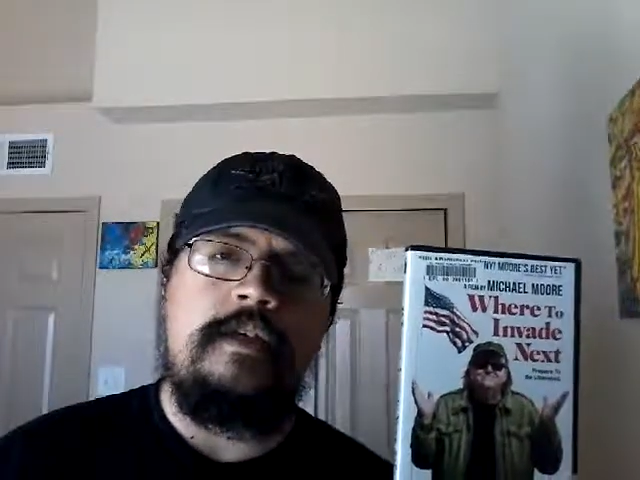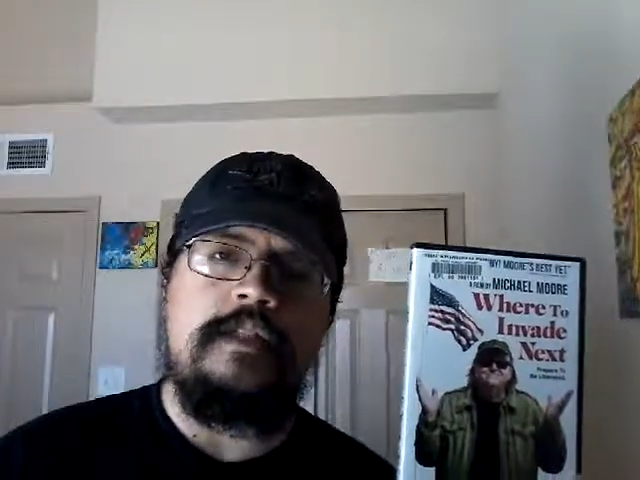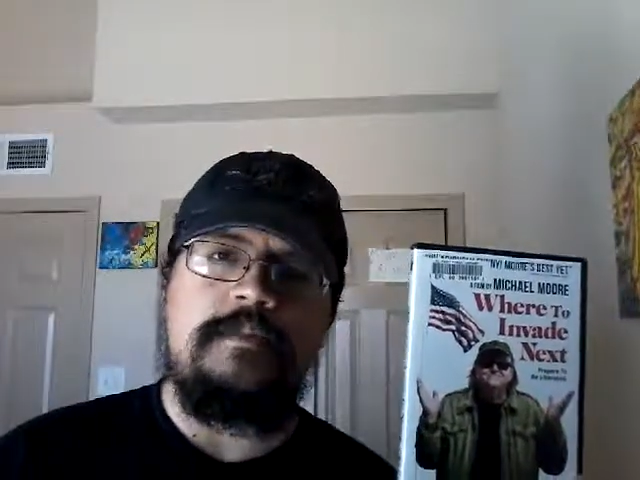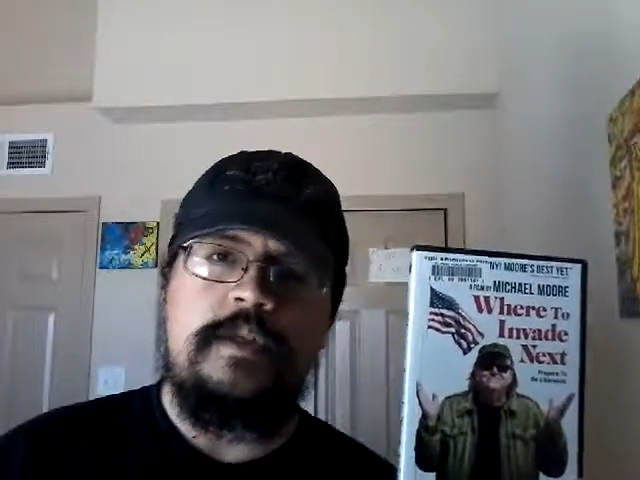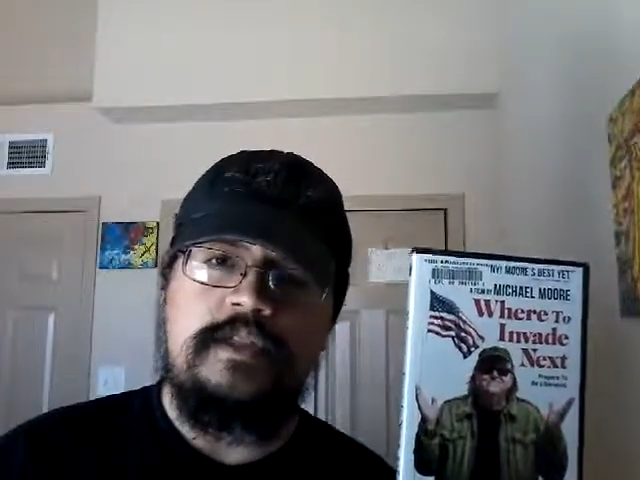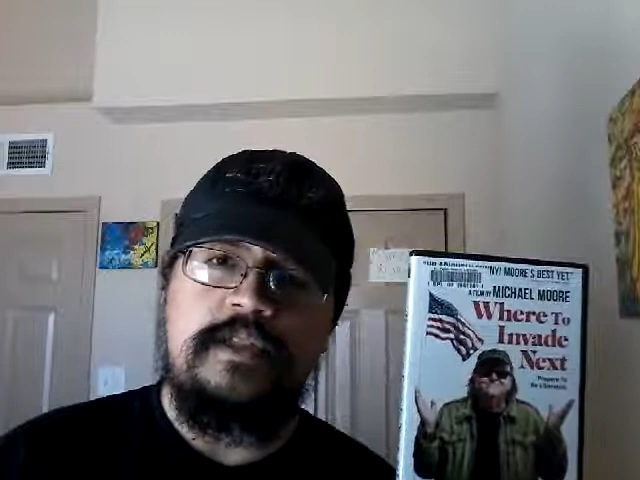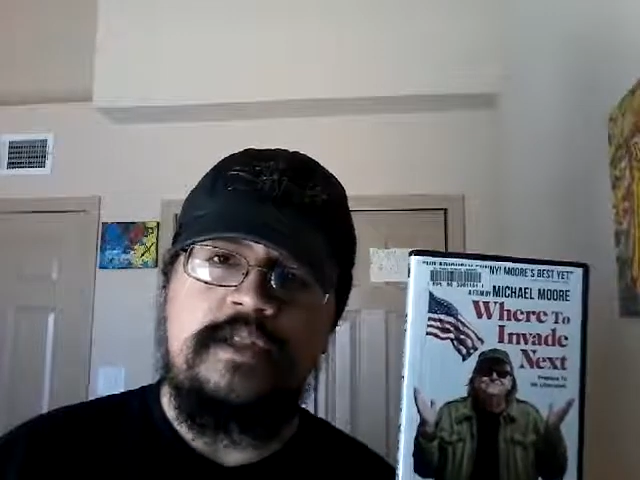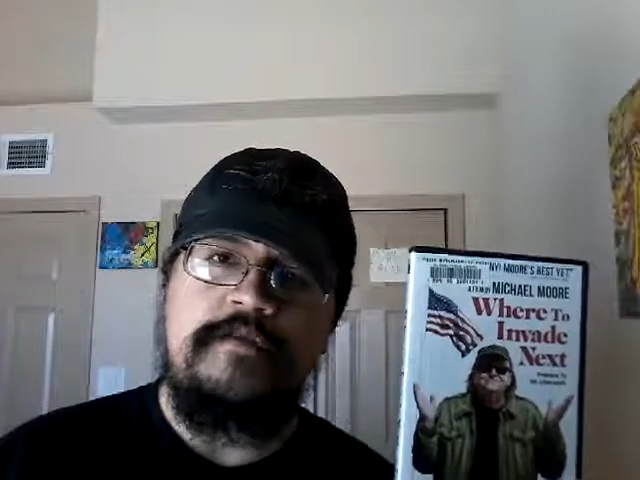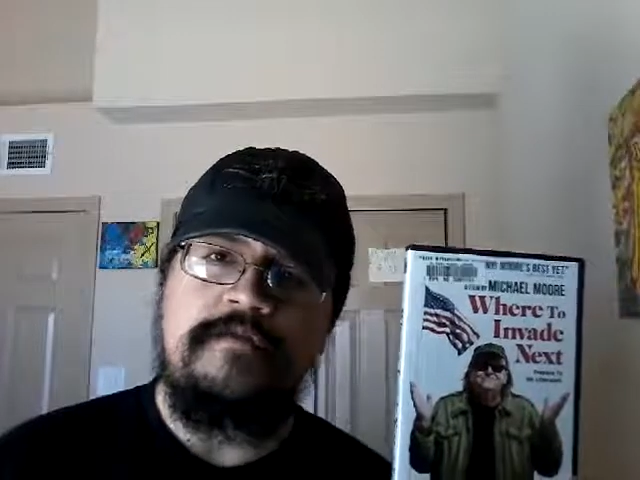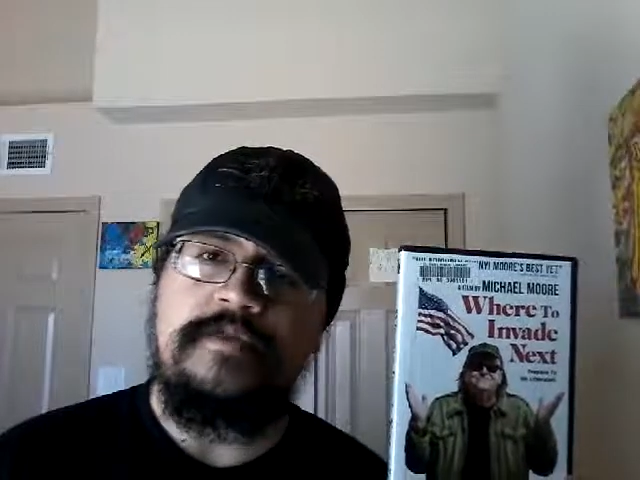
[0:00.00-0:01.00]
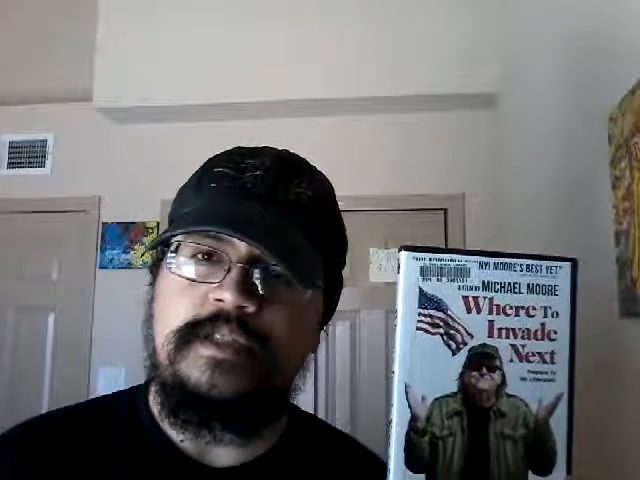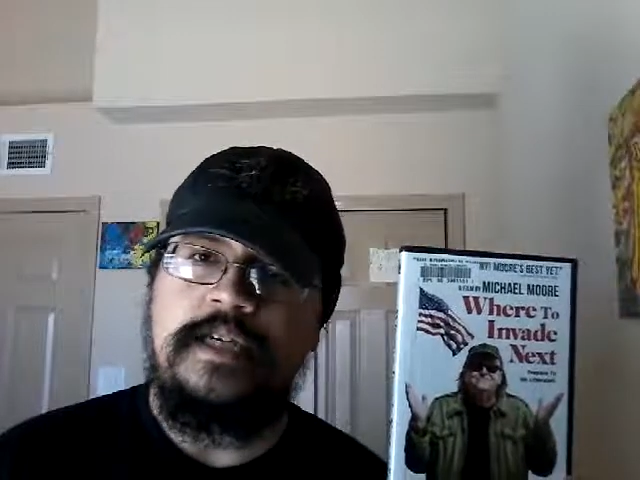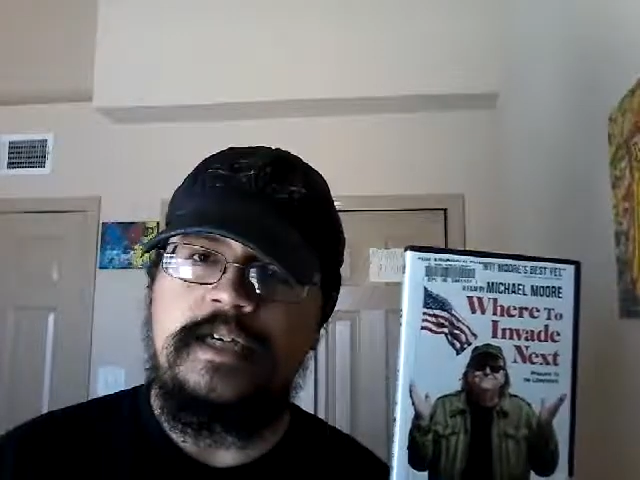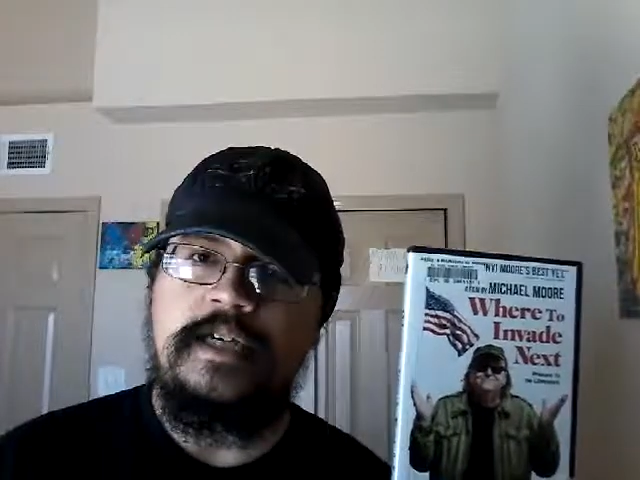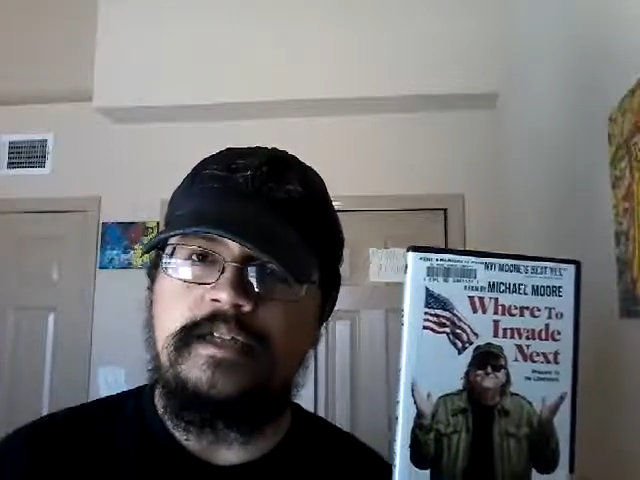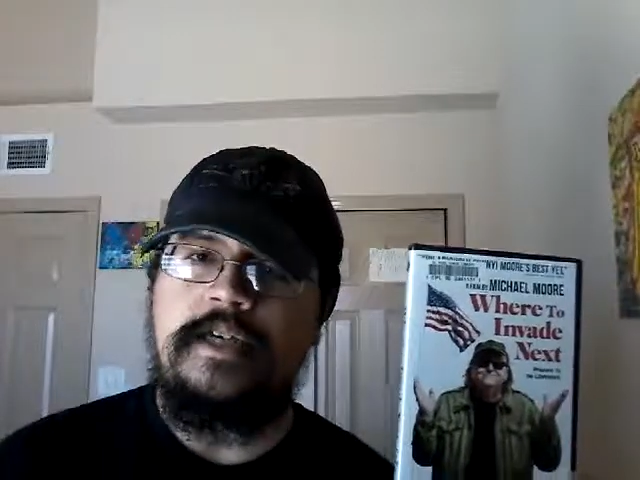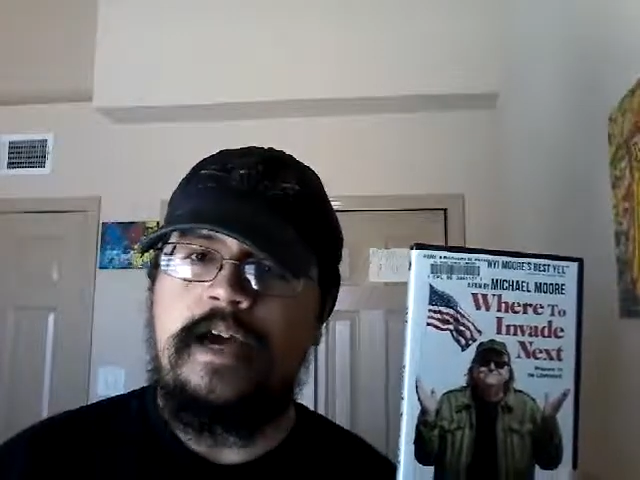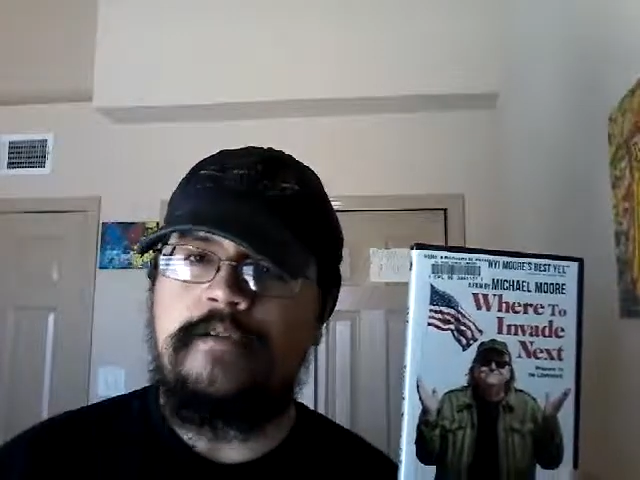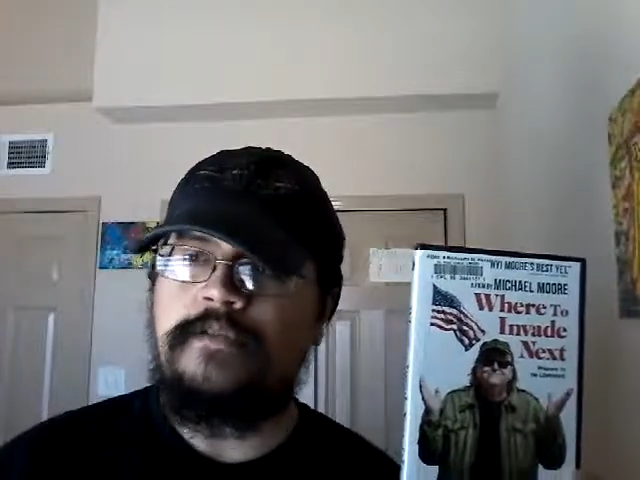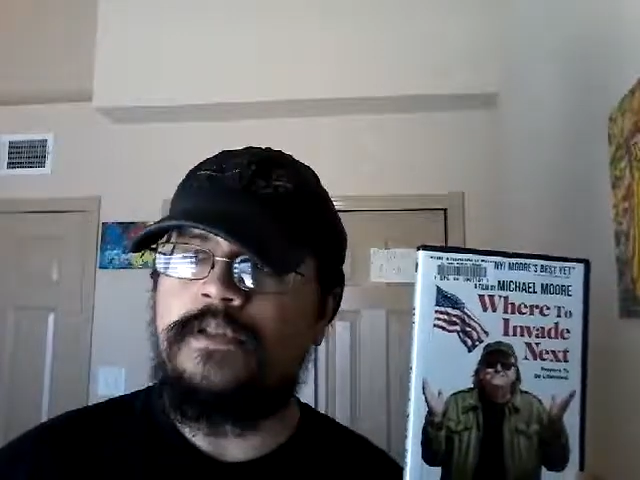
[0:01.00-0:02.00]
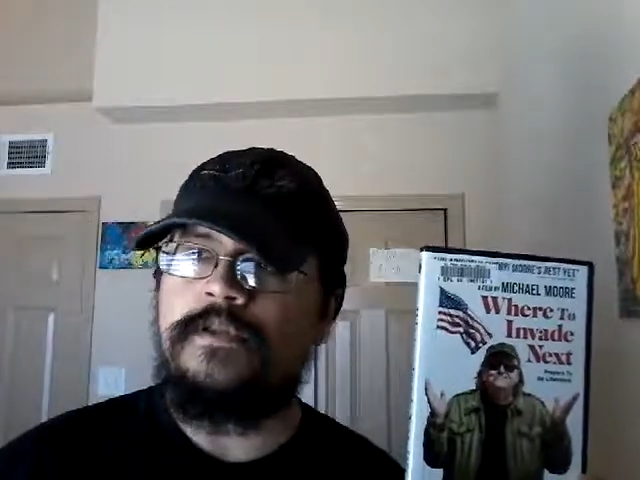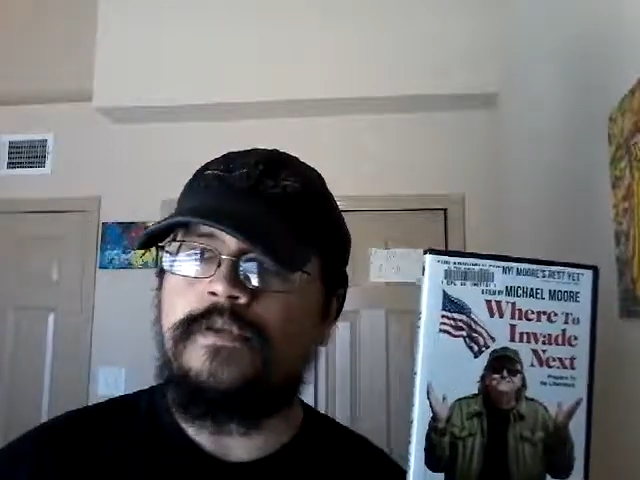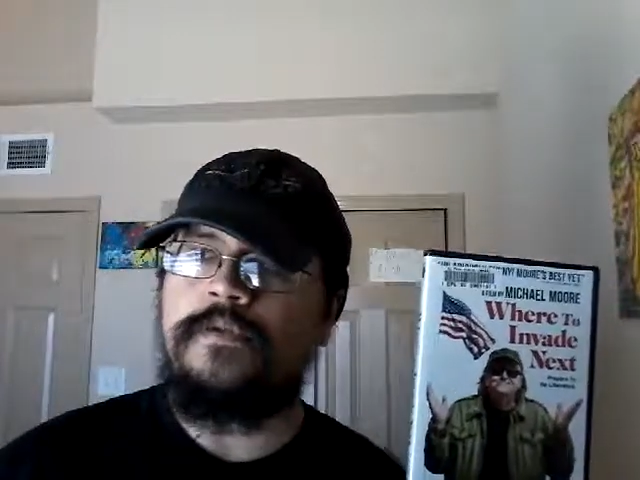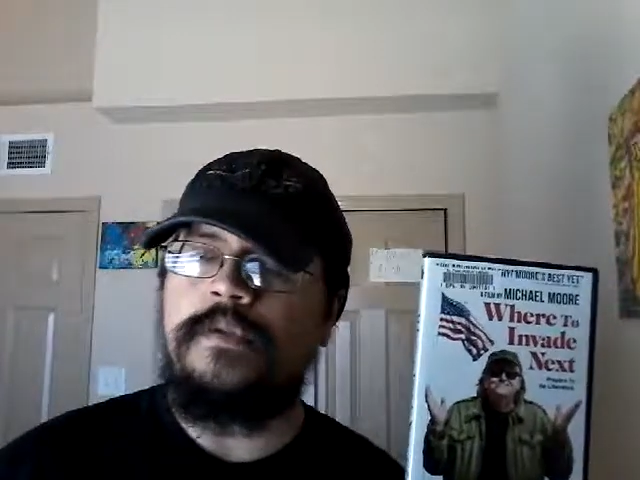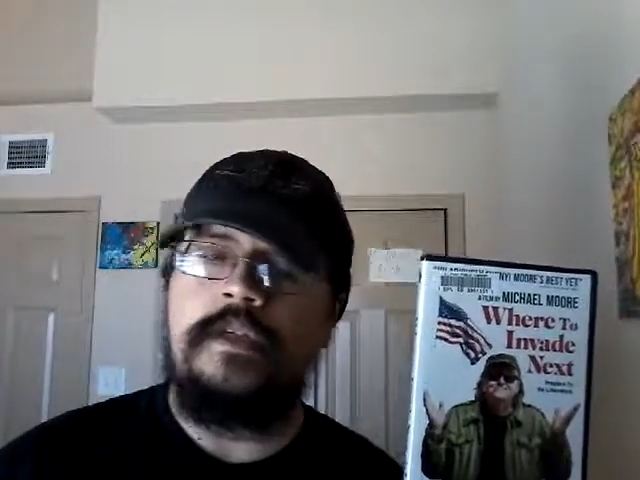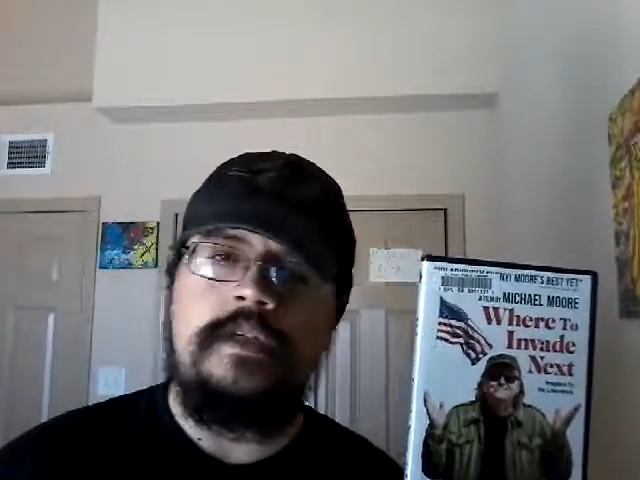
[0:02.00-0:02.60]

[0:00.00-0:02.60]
especially if, say, they have to